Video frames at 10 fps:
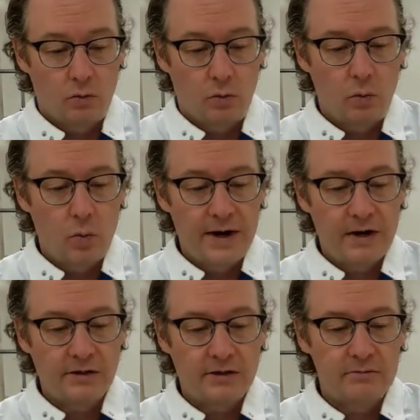
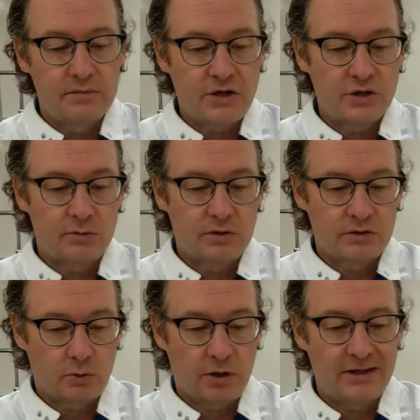where do the
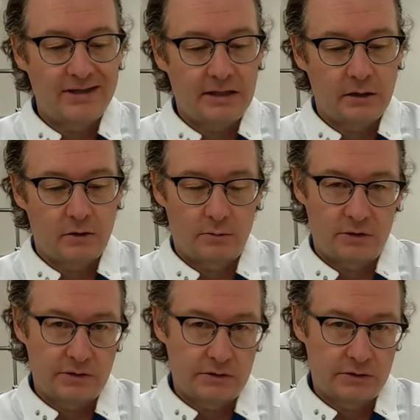measurements, or where do the
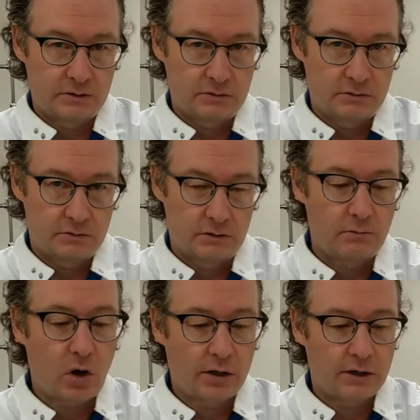increments, the
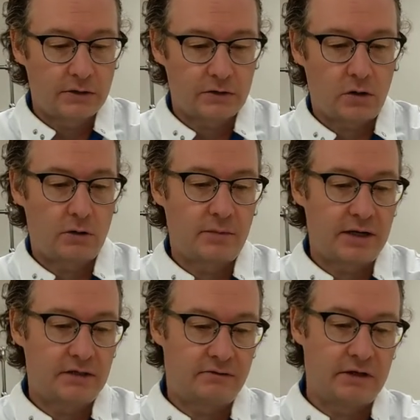markings on
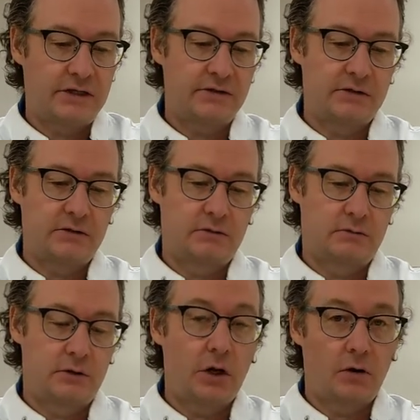my device
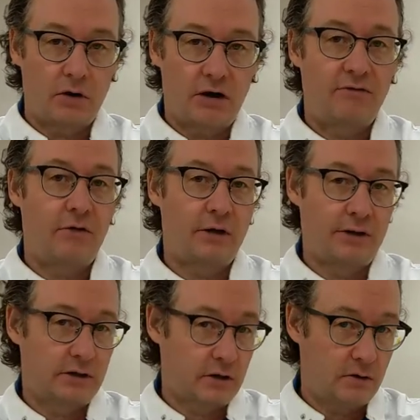go? How far do
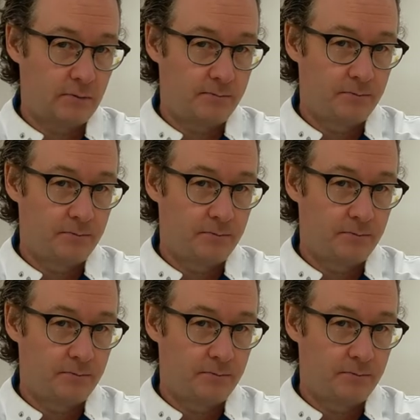they go?